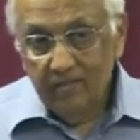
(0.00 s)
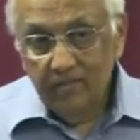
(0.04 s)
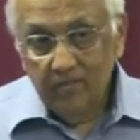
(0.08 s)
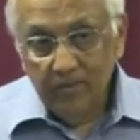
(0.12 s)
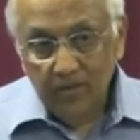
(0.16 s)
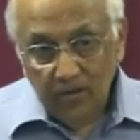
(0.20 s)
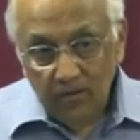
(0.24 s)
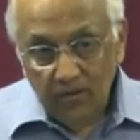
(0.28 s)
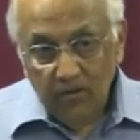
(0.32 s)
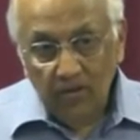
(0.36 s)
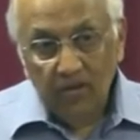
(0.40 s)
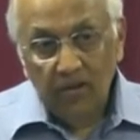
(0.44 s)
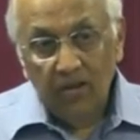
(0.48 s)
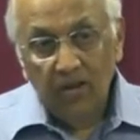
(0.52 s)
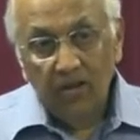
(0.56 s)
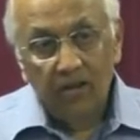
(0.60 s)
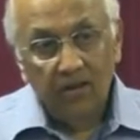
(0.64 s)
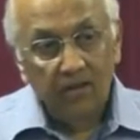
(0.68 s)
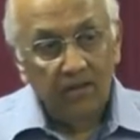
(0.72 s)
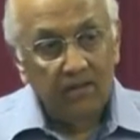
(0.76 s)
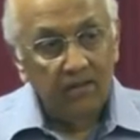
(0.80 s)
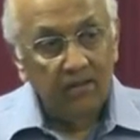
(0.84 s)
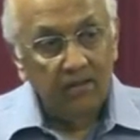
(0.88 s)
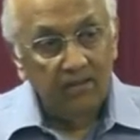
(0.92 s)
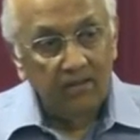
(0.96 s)
But do you know
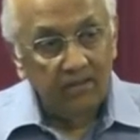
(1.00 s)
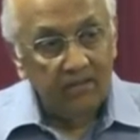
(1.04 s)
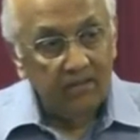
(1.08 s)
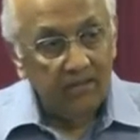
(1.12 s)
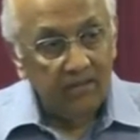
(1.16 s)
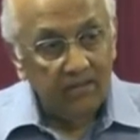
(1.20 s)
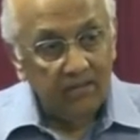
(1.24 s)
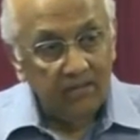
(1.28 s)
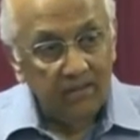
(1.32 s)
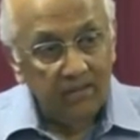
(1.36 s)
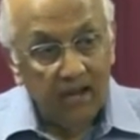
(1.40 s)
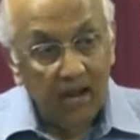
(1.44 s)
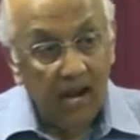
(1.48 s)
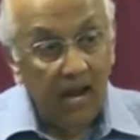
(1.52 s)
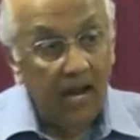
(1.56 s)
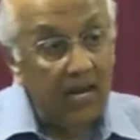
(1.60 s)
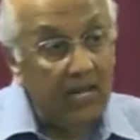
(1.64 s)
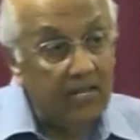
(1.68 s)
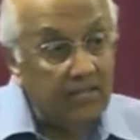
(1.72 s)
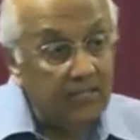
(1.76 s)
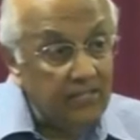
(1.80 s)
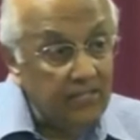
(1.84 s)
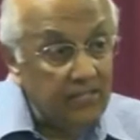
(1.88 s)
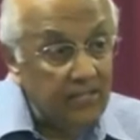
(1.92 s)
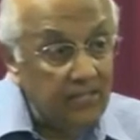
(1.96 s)
God
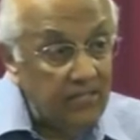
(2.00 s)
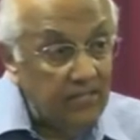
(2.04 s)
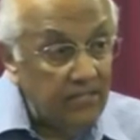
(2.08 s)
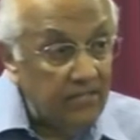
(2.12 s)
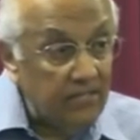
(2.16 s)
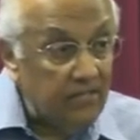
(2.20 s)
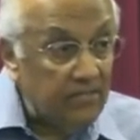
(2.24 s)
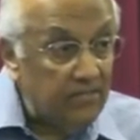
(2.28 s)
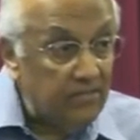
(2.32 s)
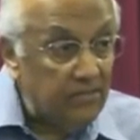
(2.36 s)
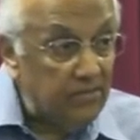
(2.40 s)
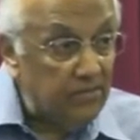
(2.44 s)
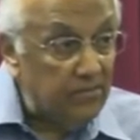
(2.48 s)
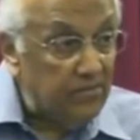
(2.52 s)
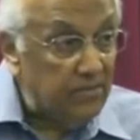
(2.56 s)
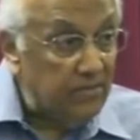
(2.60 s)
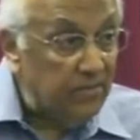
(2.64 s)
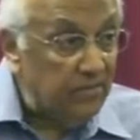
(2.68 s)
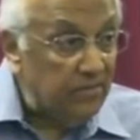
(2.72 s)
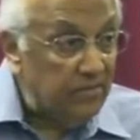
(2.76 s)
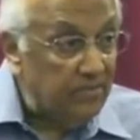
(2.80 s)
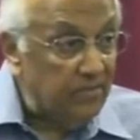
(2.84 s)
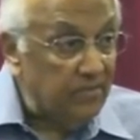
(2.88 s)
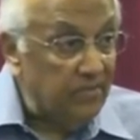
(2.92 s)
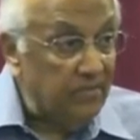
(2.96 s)
hides things from
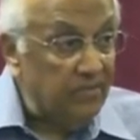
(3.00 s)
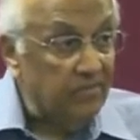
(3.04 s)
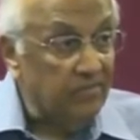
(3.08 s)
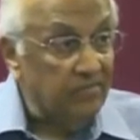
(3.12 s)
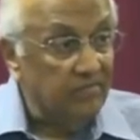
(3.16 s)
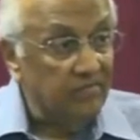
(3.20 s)
people?